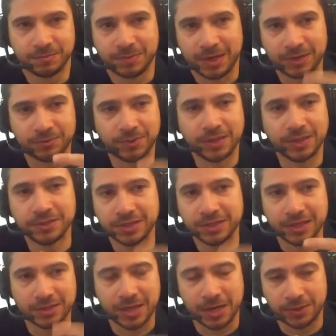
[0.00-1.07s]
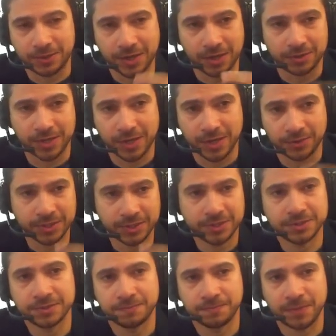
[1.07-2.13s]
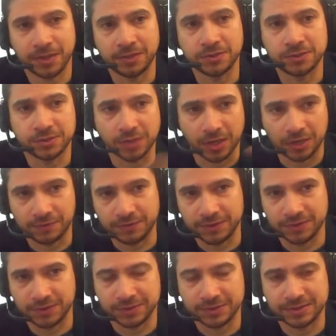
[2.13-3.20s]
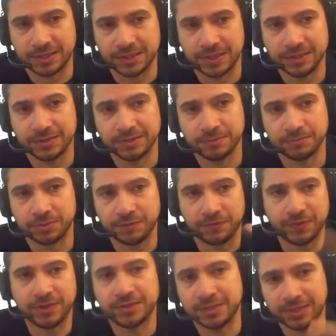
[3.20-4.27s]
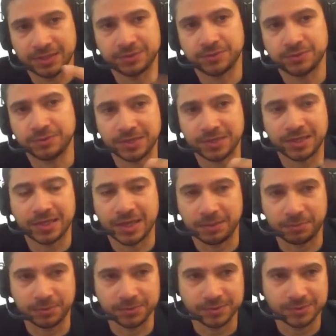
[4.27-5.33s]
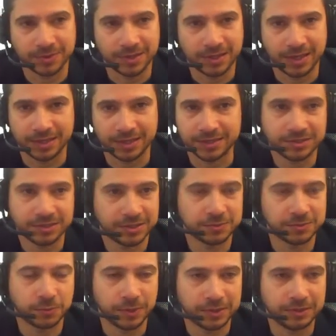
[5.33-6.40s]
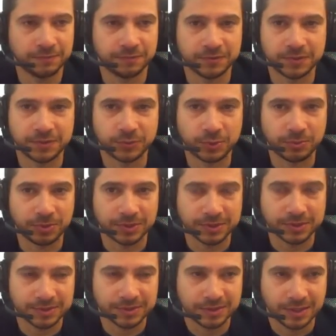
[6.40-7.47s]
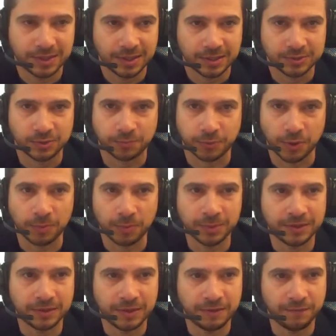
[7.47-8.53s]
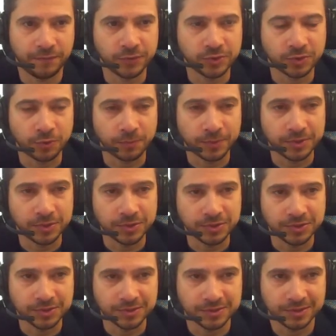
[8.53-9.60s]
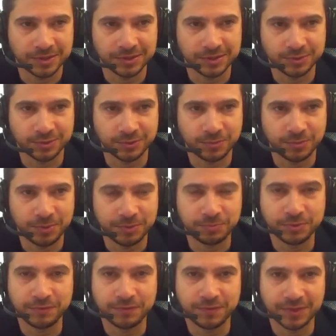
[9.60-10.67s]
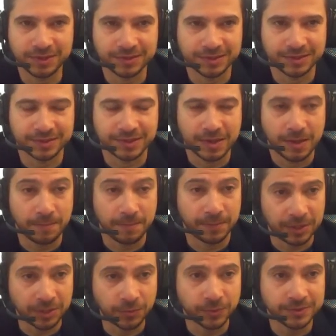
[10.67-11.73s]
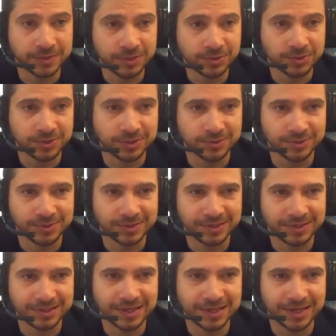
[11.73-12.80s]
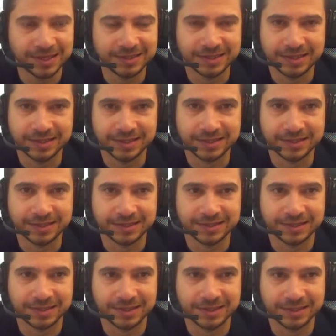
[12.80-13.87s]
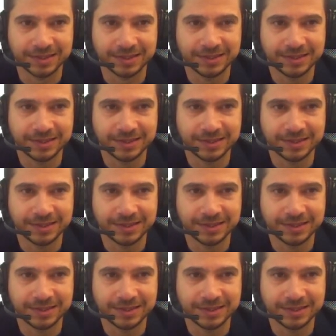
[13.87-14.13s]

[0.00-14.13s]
running around it and starving the other snake, preventing it to take apples, and then just waiting for the 3 minutes. So probably in future competitions they should be prevented. But it was interesting to see that he